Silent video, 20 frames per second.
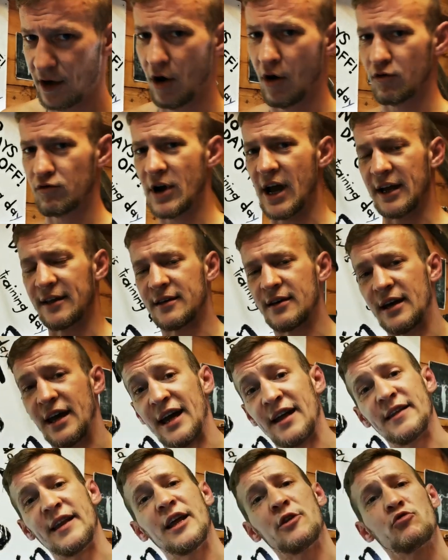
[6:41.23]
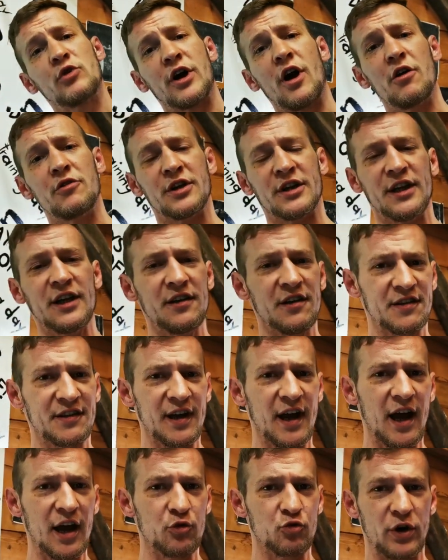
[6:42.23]
All right, and then regarding the other
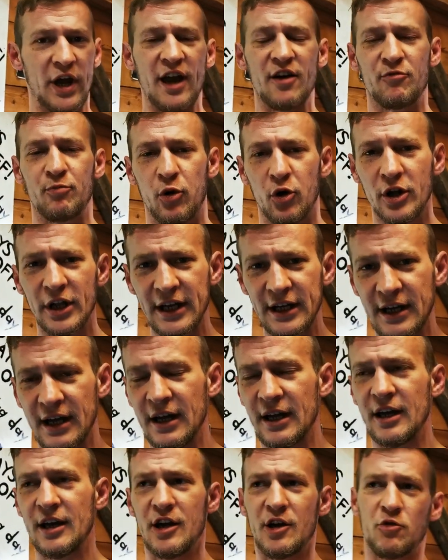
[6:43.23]
side, we have pulling,